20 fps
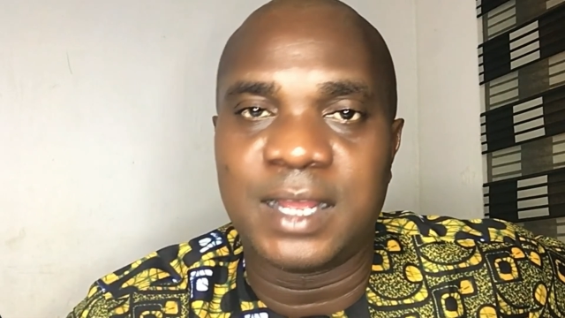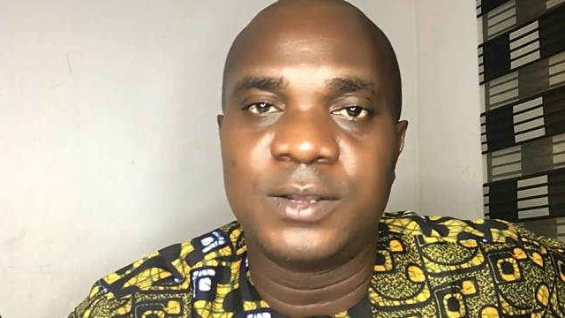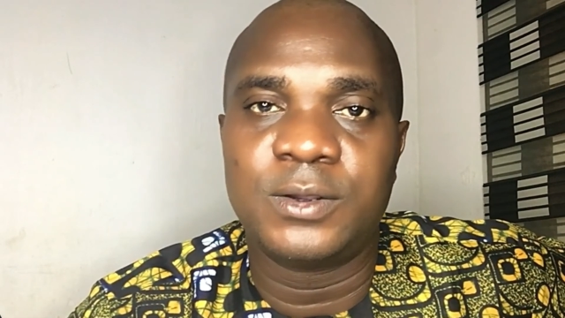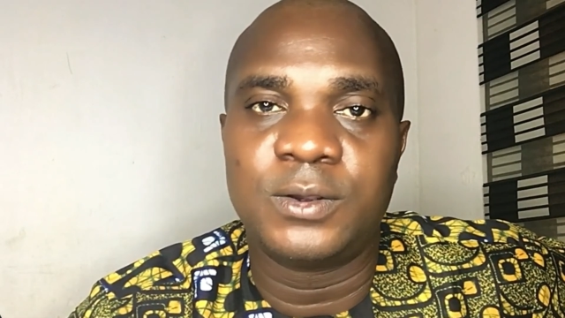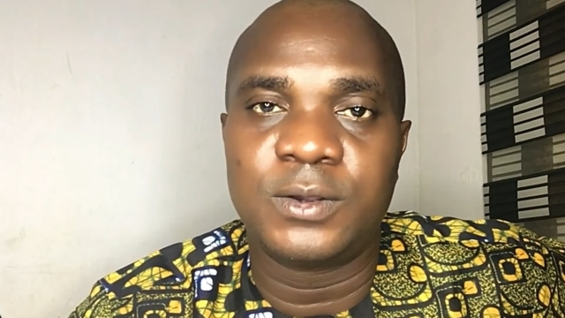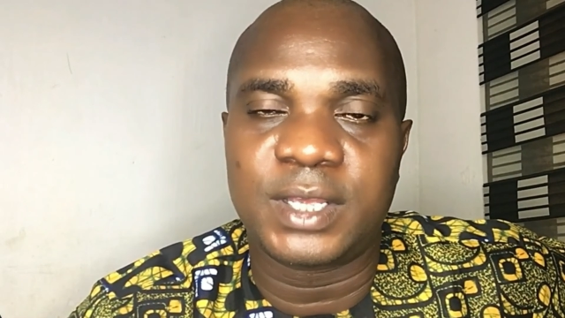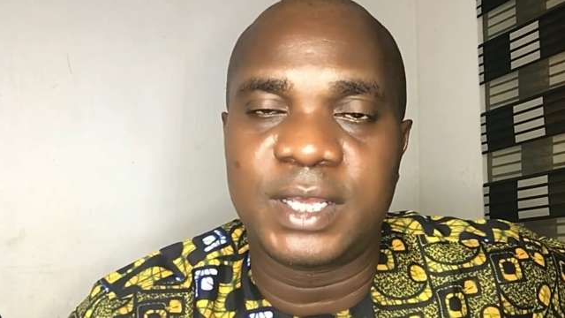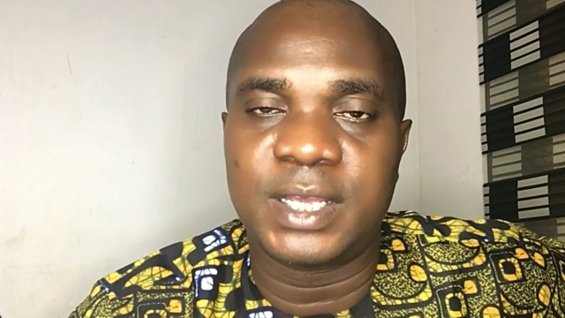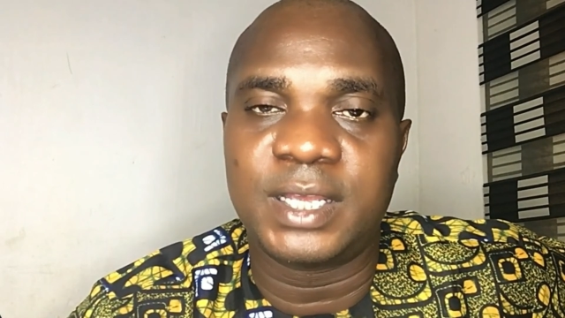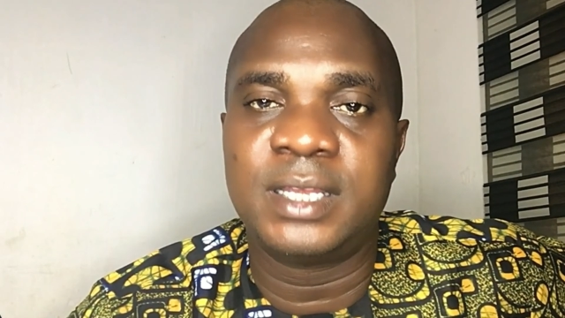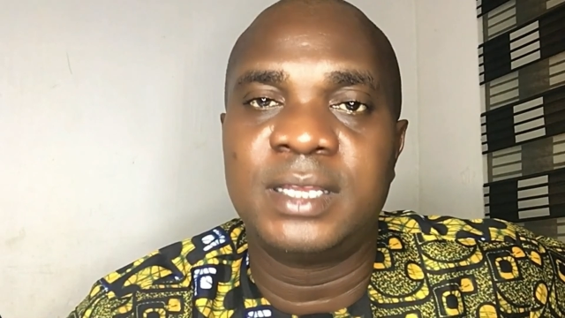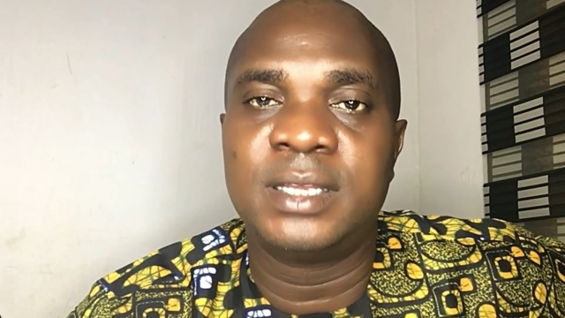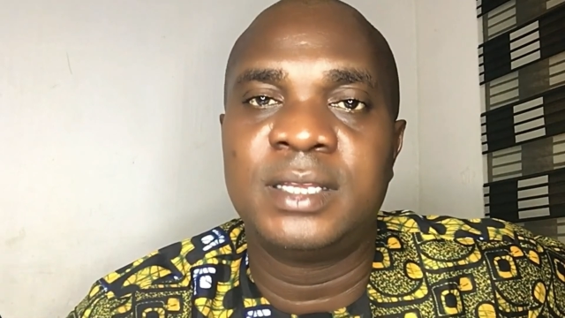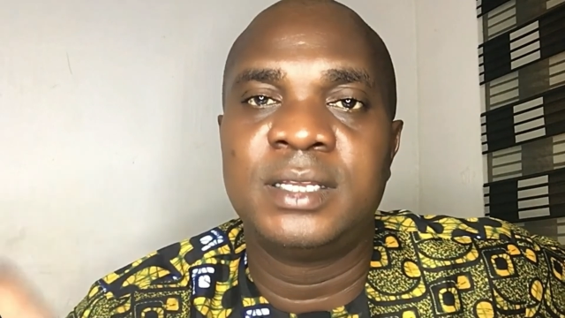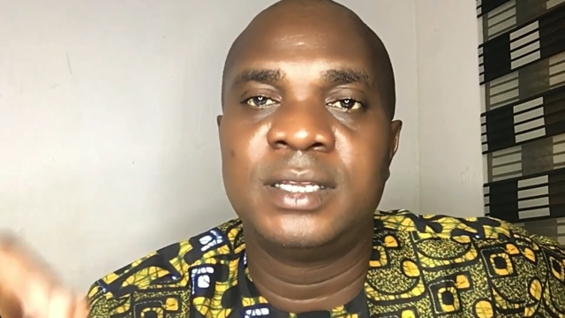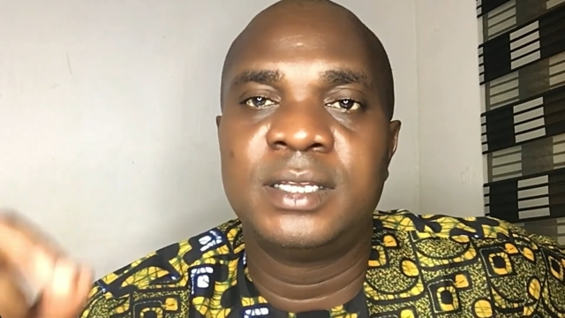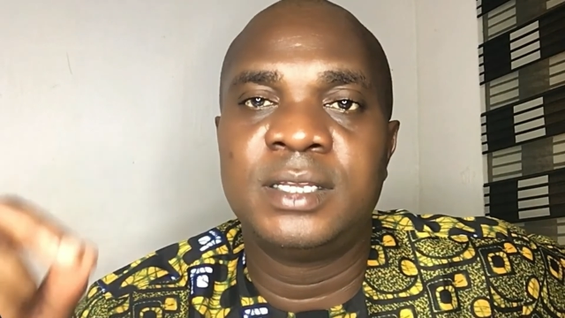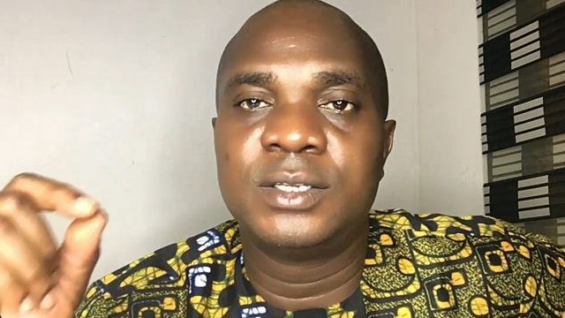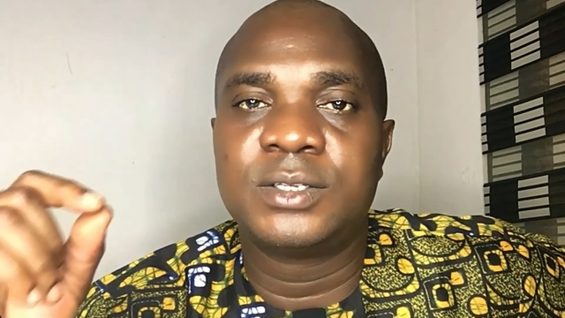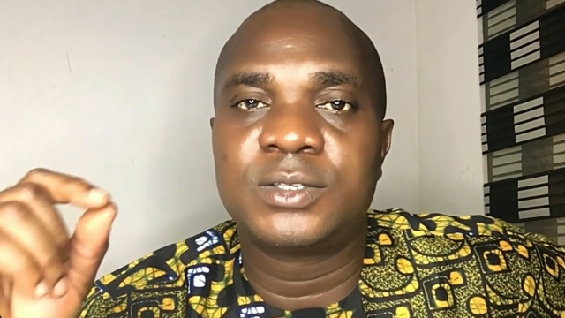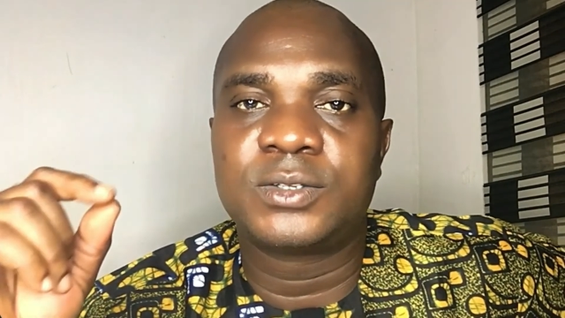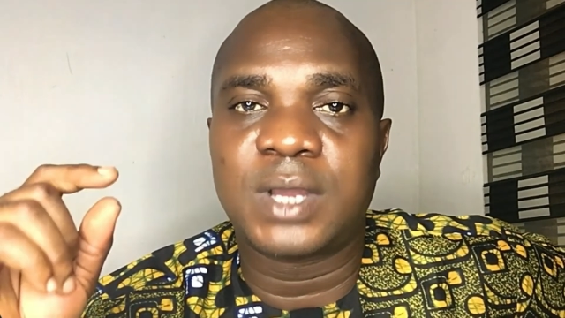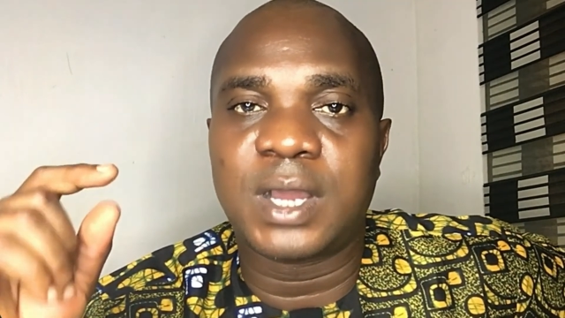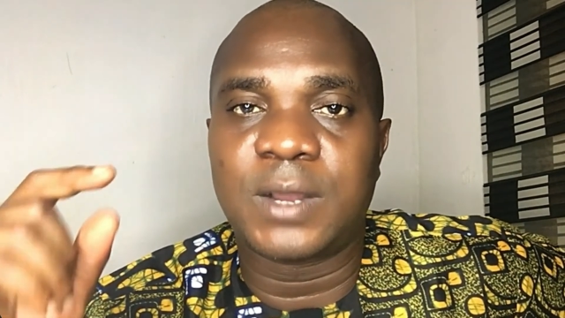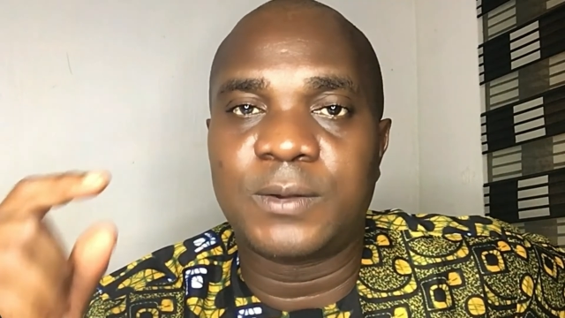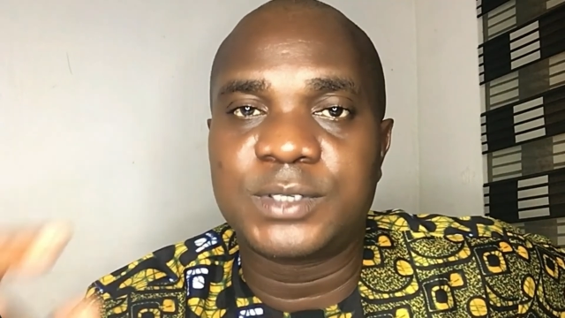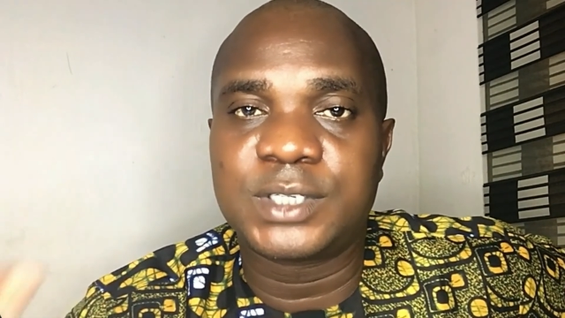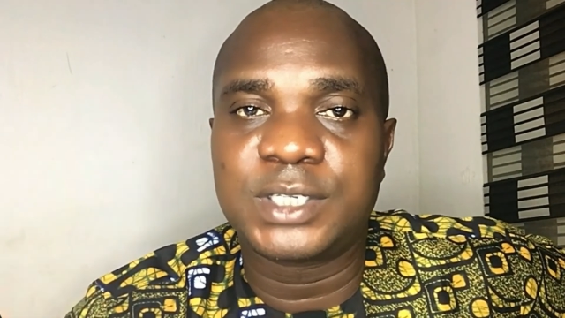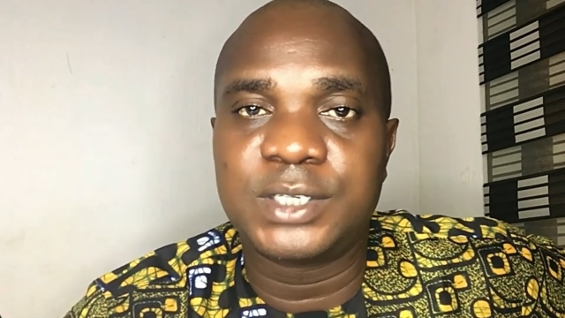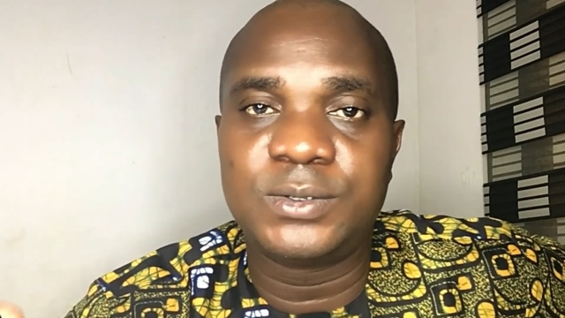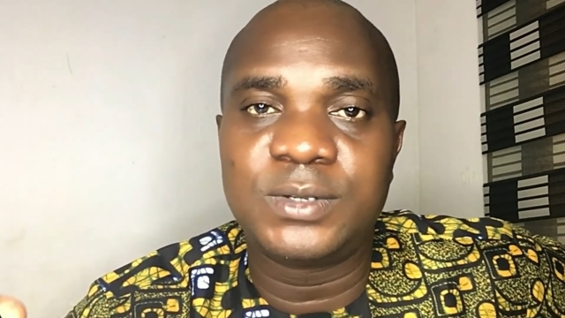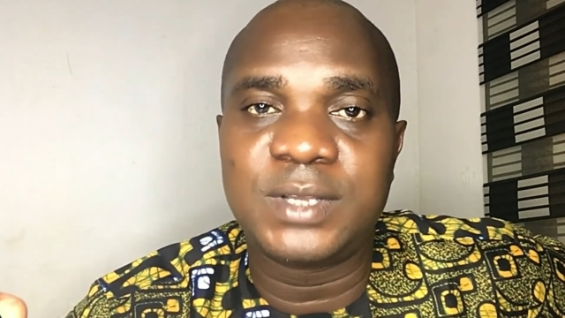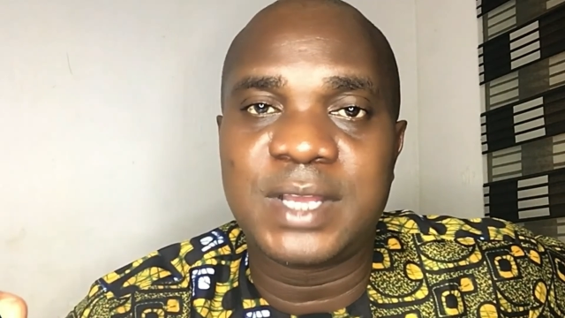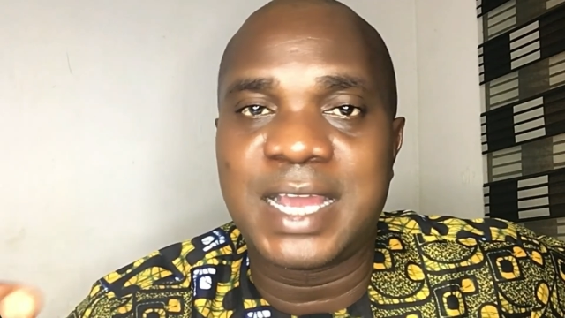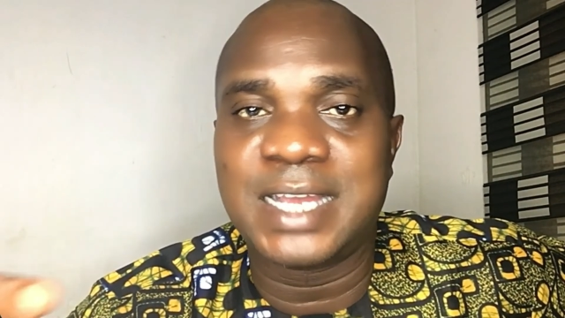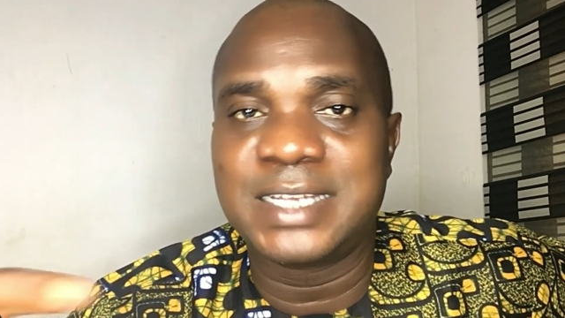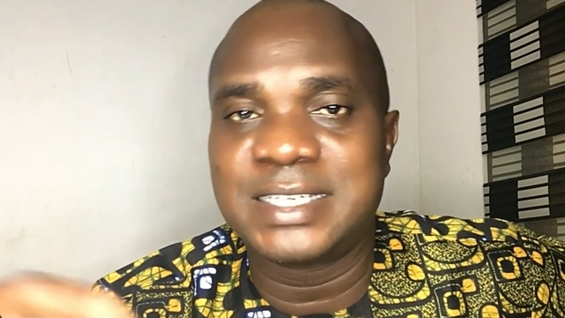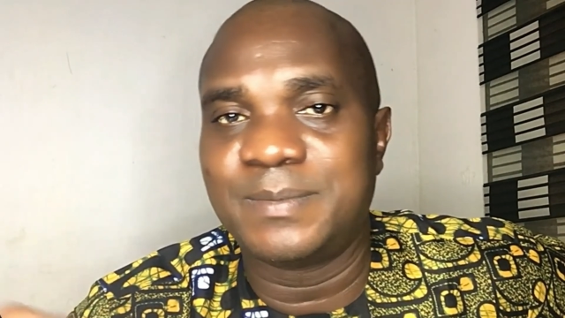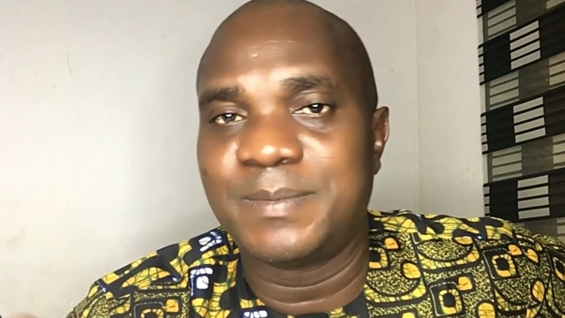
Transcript: Okay, so I will see you guys